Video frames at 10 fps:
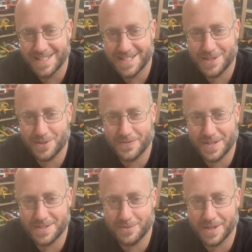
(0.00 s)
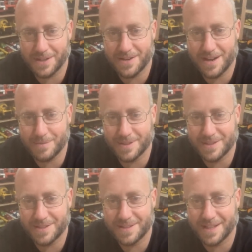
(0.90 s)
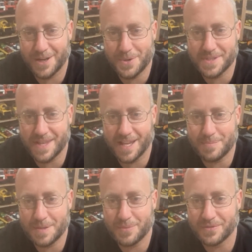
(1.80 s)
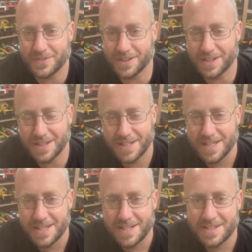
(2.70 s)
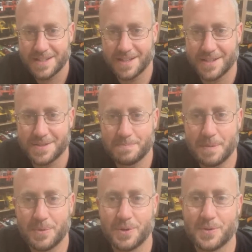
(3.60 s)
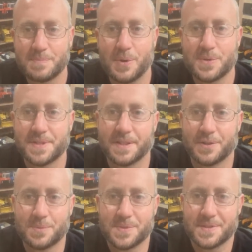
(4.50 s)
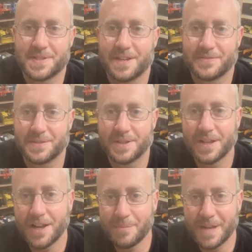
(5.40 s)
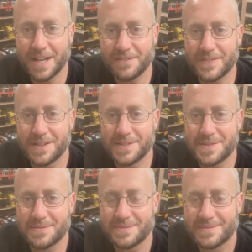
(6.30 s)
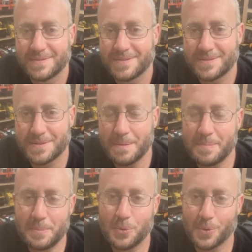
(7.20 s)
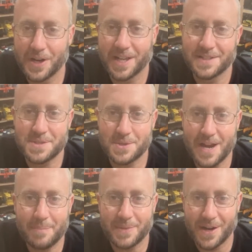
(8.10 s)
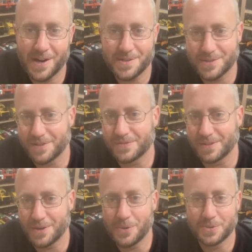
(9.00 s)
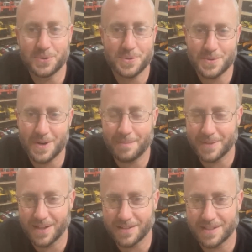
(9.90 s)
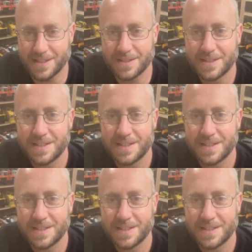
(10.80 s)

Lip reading: So if I see one, I grab it. And I always thank people for people always post in the groups and stuff. They're like, "Oh man, I found this." Some people work in scrap yards, or if they're going to a scrap yard, they'll